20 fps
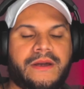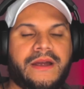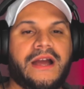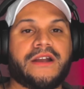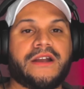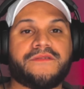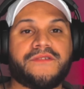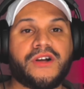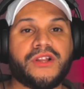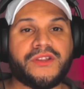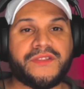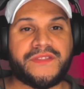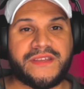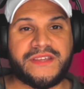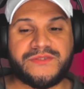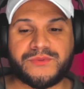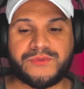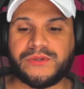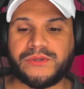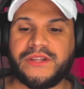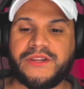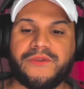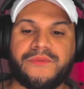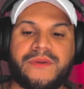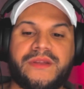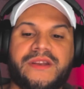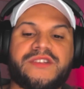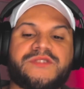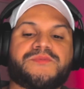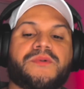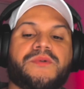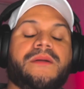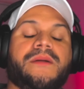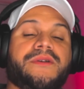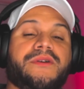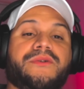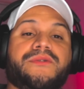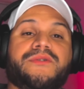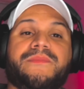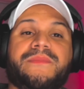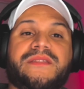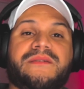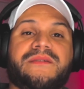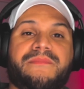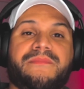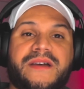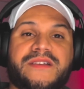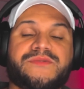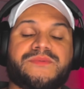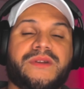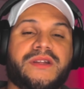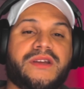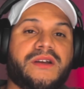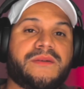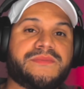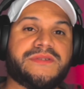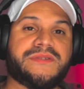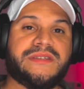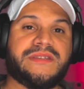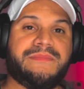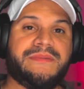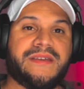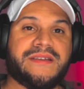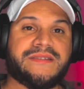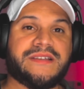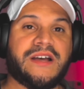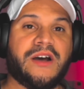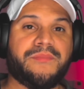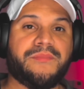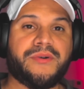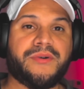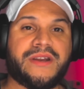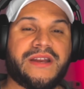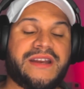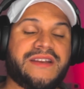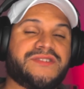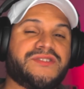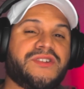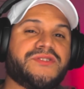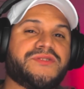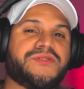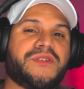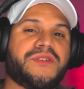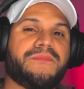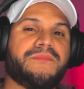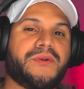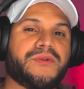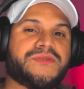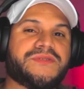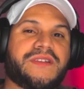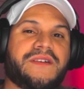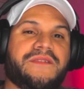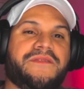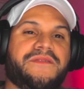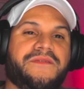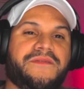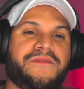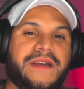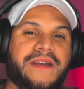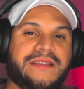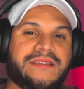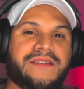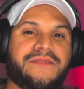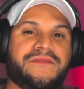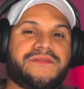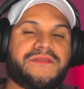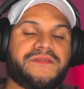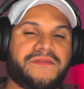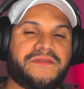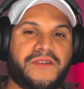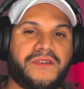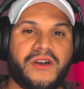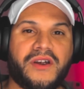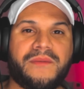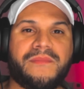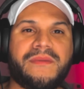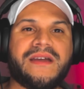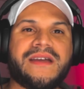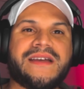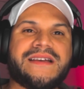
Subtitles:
All right, out of all of these, Rudolin Arena is probably going to be the best when it comes to DPS output, and it's also the most effective to farm